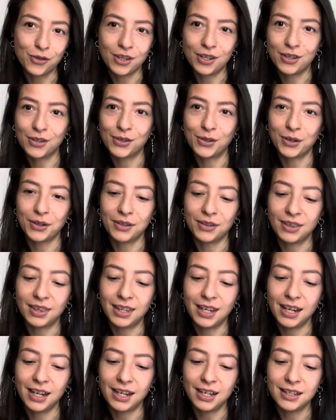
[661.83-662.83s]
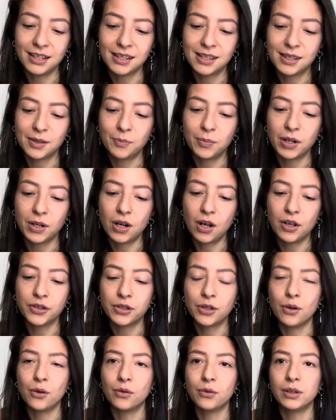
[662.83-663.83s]
in certain things, but
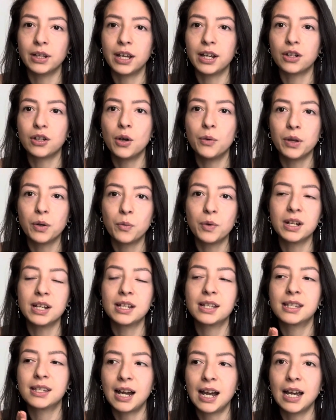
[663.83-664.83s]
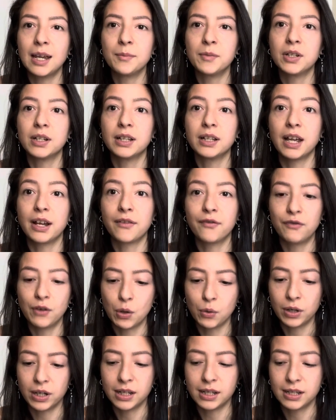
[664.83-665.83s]
also like knowing when it's time to like
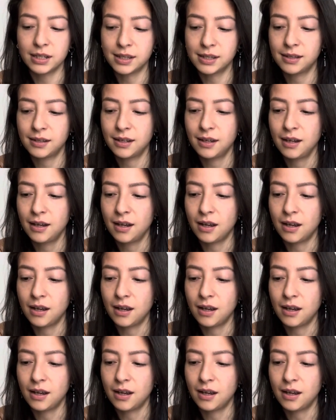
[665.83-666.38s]
focus.